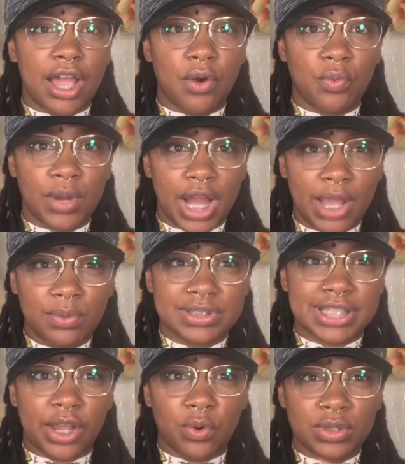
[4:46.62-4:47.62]
when I was
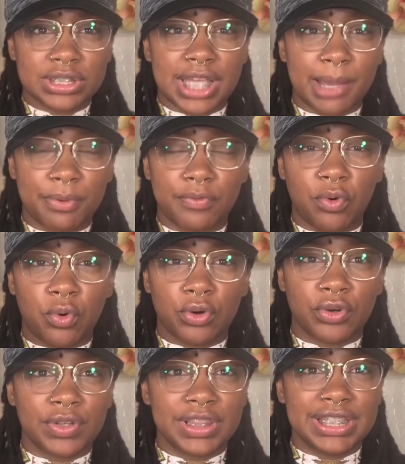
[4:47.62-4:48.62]
like on top of
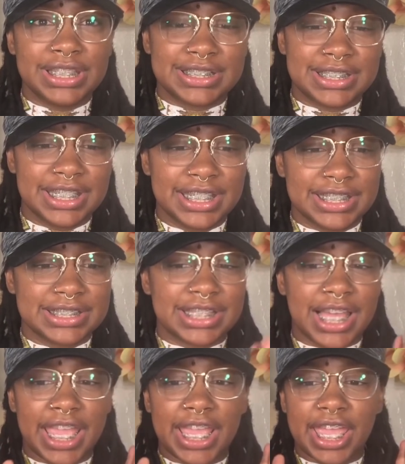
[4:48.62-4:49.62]
ordering these things,
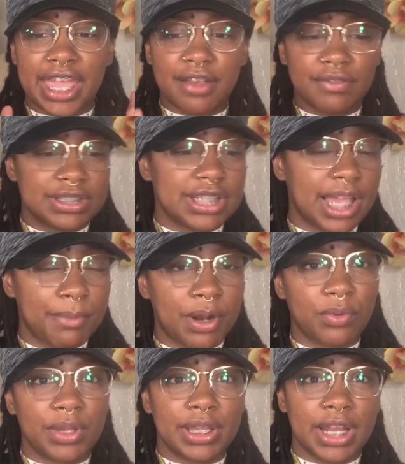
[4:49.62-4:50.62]
like every time I
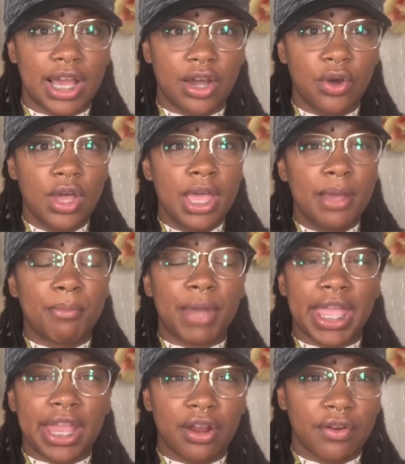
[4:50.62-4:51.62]
ran out, my
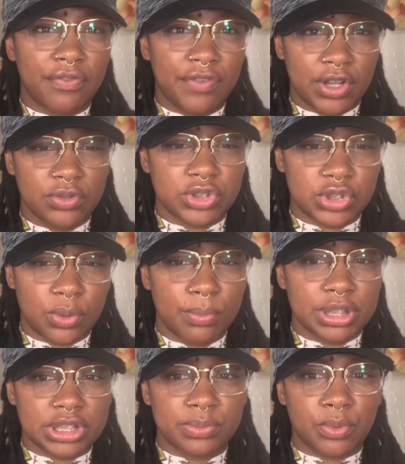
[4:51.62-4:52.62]
hair felt so
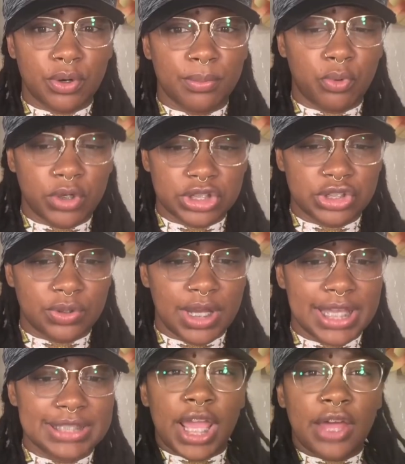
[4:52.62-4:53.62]
much more
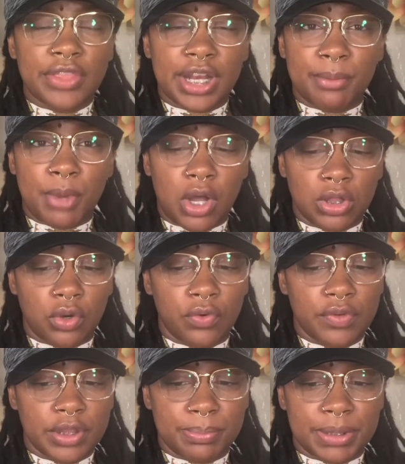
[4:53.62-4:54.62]
moisturized. Now that I'm all
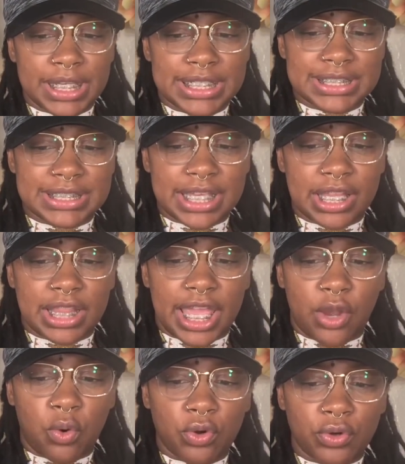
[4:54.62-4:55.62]
over the place,
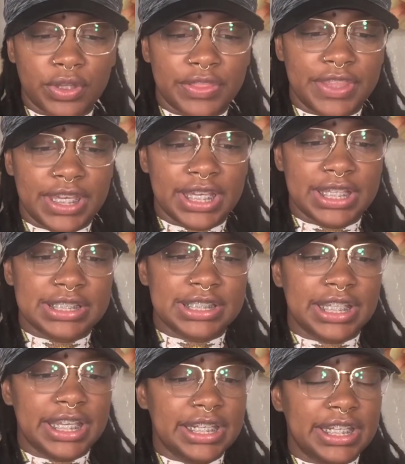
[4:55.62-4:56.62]
like ordering things,
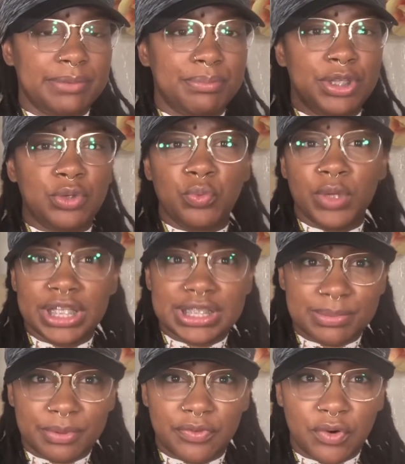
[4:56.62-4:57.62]
letting it be weeks
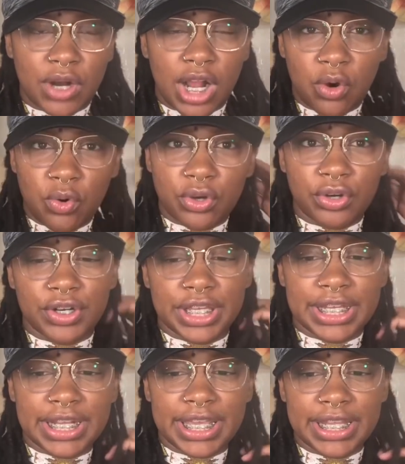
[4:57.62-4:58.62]
before I order
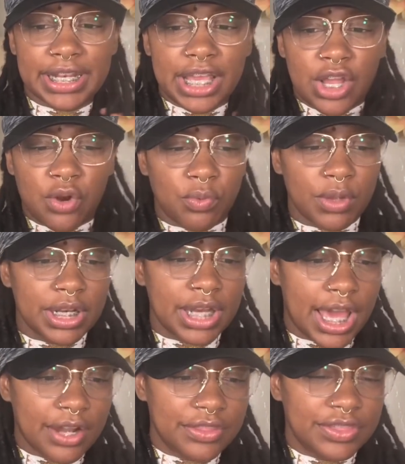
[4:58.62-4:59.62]
it, and running
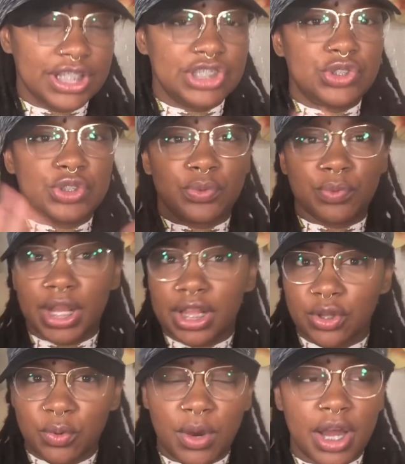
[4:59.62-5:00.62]
out of things, using
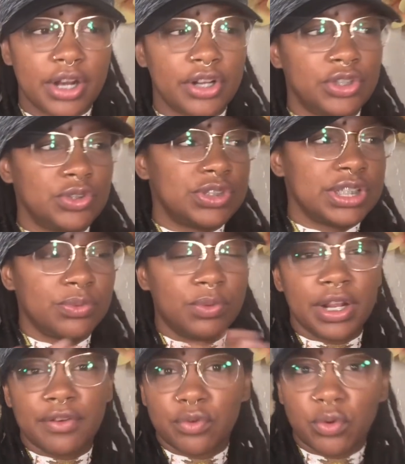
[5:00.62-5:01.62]
regular water, using
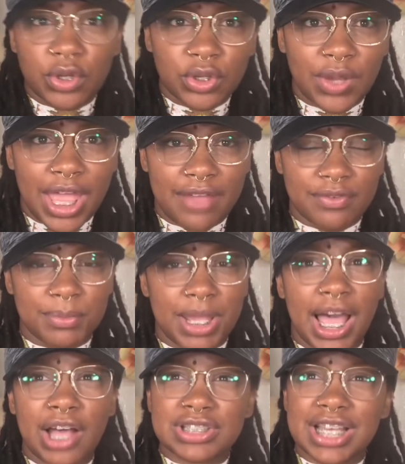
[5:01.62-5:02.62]
whatever oil I have in my
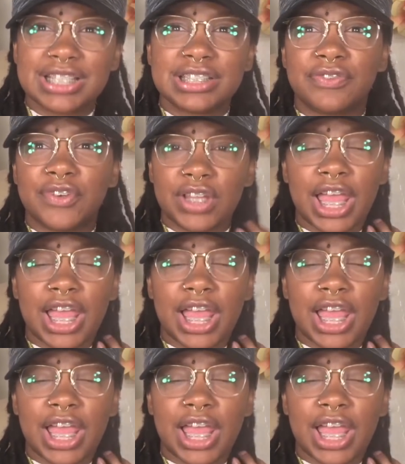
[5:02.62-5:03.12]
house, I just feel